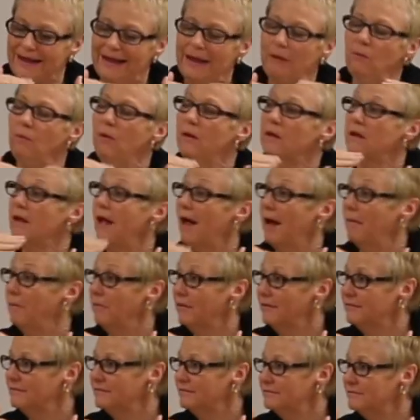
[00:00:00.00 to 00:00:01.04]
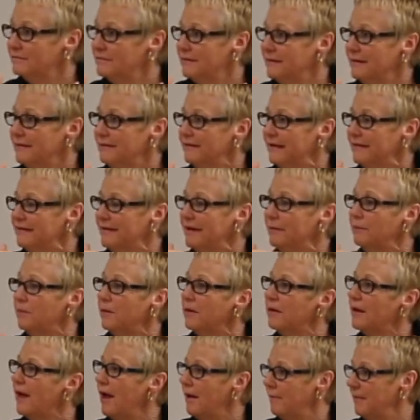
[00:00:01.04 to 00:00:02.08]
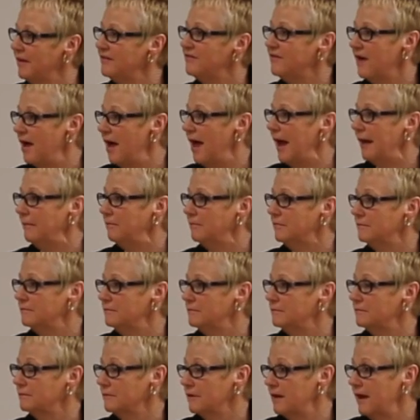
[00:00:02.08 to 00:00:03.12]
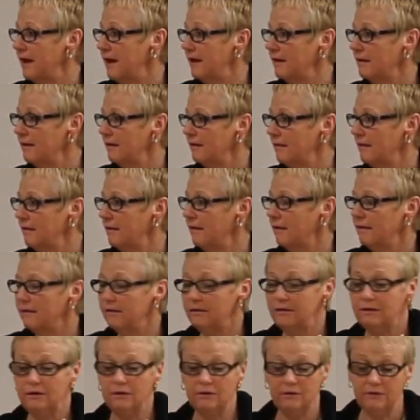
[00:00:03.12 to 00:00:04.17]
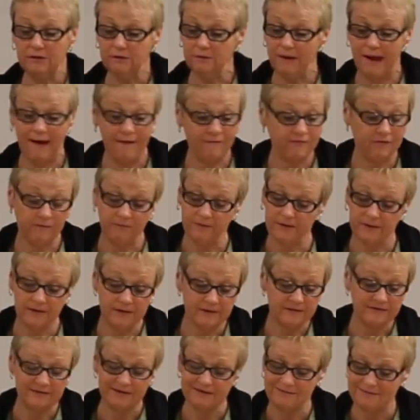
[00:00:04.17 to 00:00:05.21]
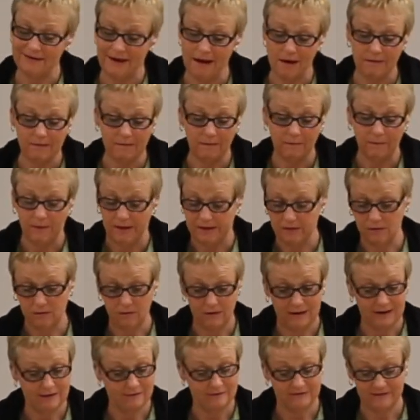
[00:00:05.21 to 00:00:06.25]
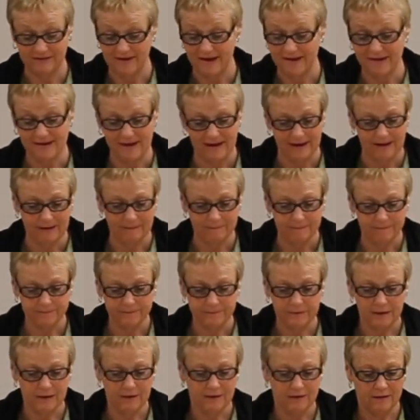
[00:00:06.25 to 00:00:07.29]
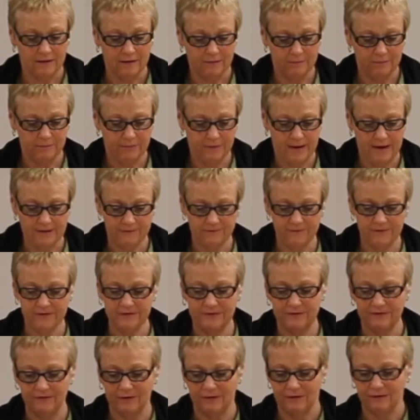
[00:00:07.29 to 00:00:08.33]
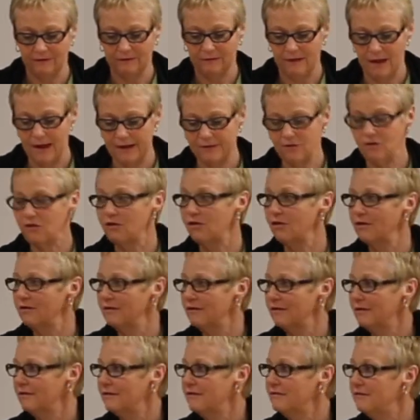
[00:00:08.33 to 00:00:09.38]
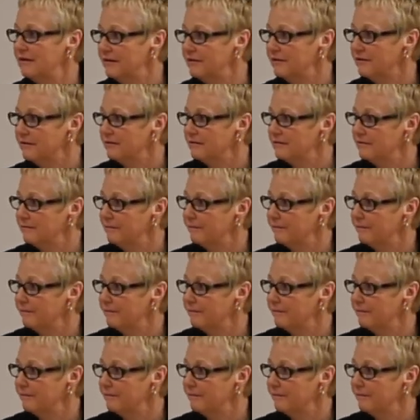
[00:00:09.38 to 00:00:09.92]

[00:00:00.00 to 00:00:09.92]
it will come. It will come in time. Okay you, you have to really sit down when you hit Sunday, breakfast, lunch, dinner,